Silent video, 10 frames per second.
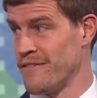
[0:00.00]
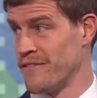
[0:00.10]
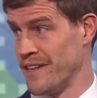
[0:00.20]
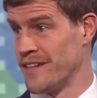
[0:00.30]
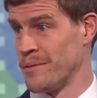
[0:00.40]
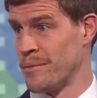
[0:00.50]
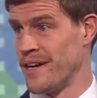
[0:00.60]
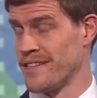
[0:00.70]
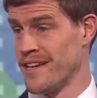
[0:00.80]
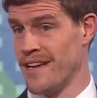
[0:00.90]
feeling
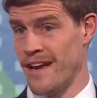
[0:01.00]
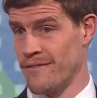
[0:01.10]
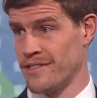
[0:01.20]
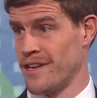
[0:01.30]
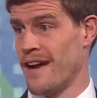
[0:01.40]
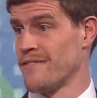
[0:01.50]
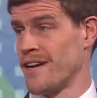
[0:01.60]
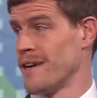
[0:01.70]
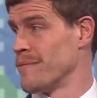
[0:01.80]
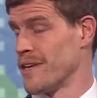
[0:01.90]
depressed. Half
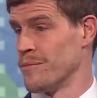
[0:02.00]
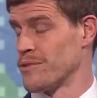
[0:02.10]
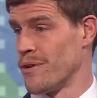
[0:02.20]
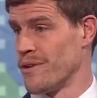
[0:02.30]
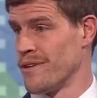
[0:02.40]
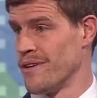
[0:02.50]
time, the game's gone.